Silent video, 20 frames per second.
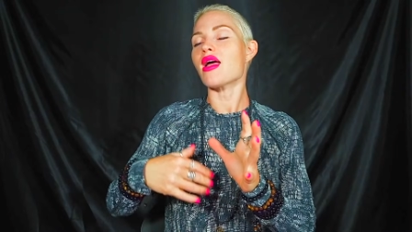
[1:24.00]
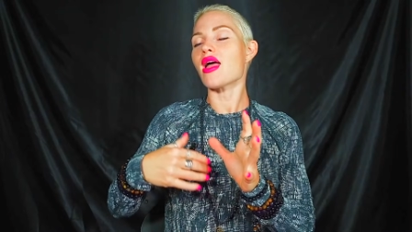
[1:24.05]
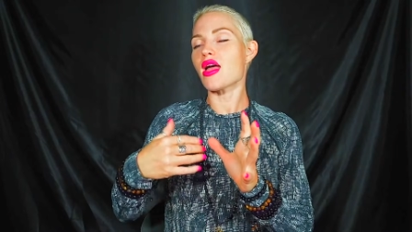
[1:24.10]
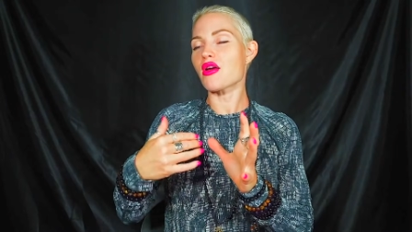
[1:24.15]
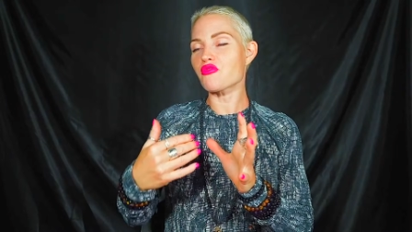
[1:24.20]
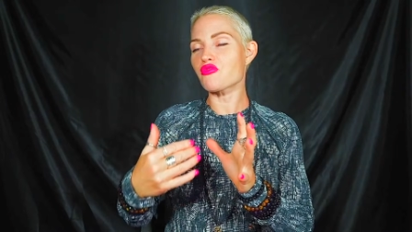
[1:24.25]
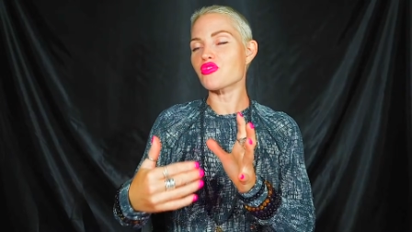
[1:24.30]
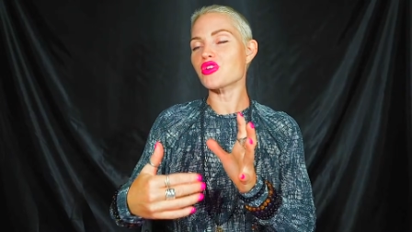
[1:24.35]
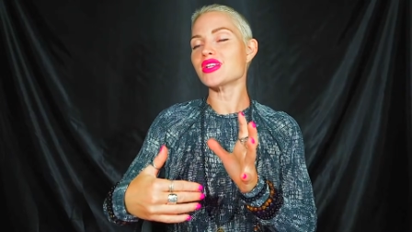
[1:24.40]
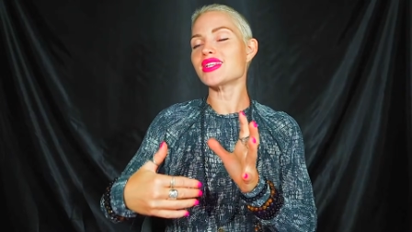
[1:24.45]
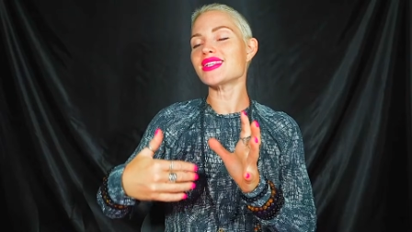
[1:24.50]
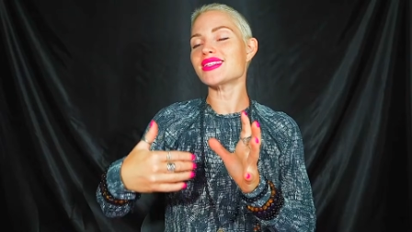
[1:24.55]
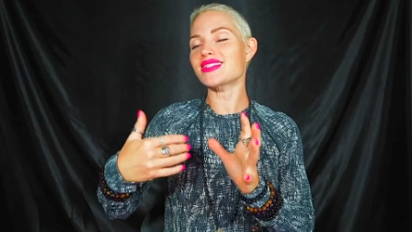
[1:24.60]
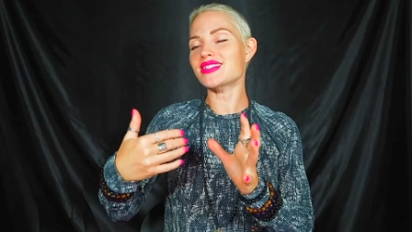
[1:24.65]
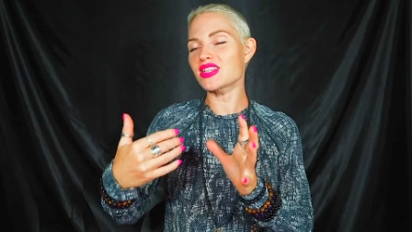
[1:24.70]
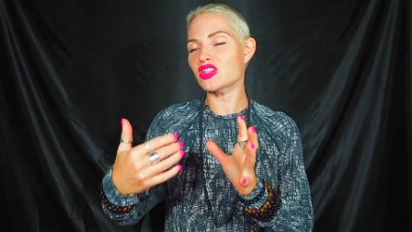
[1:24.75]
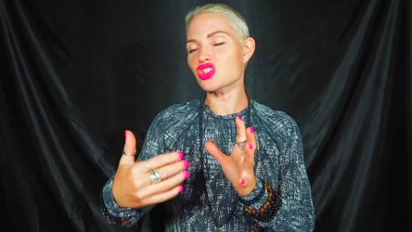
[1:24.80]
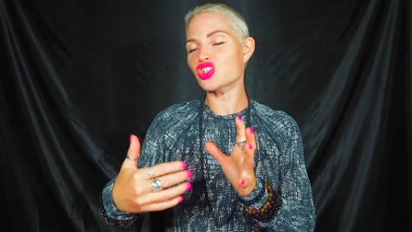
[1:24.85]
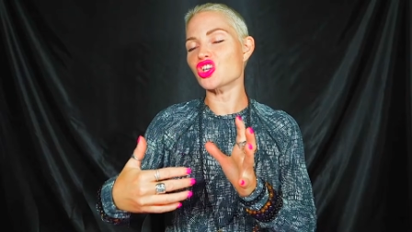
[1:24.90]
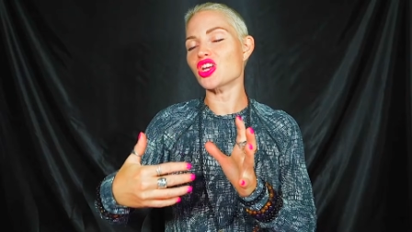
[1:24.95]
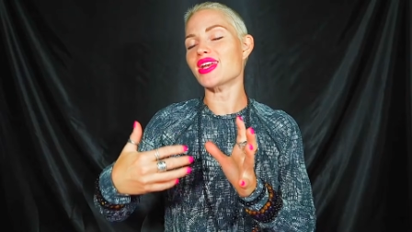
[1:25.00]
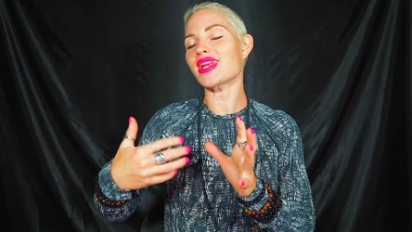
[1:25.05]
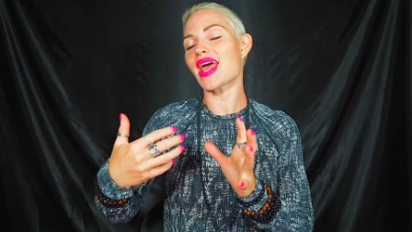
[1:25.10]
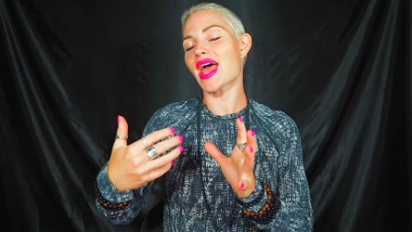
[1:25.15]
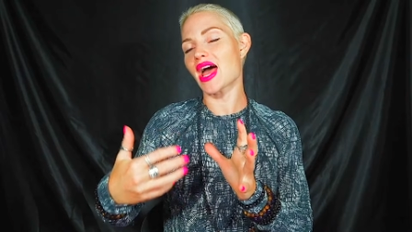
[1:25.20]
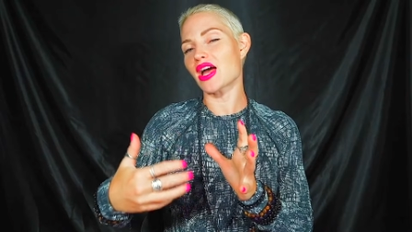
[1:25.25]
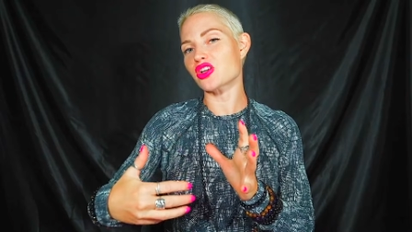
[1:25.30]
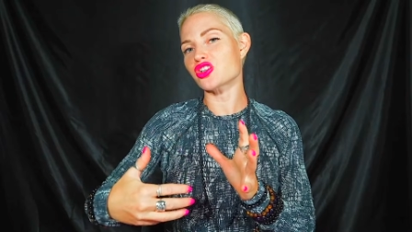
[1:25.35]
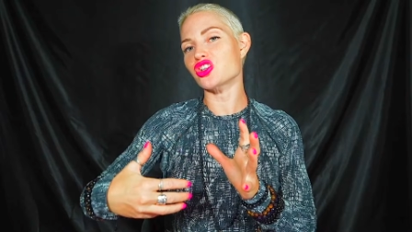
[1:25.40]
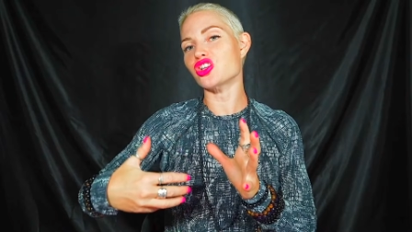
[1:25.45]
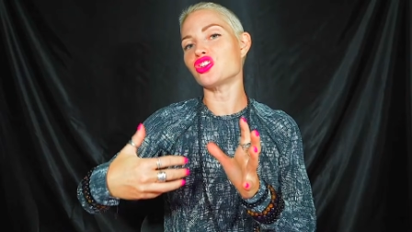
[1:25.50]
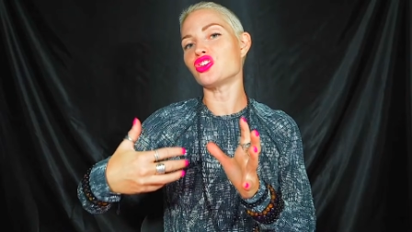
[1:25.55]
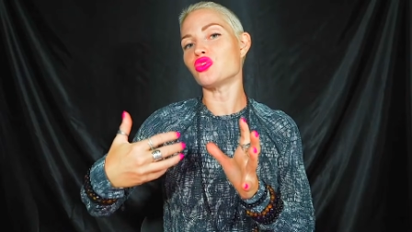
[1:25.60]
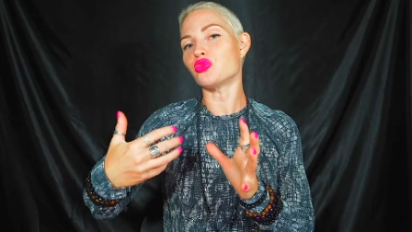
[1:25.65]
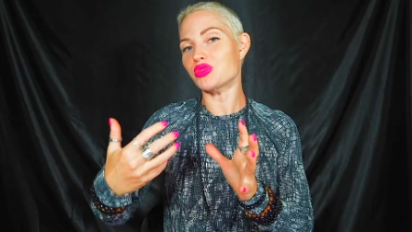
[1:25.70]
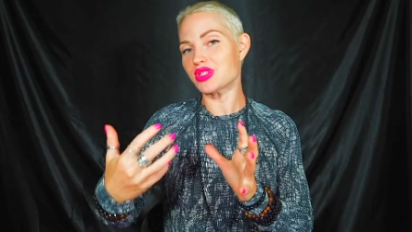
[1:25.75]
every decision and action you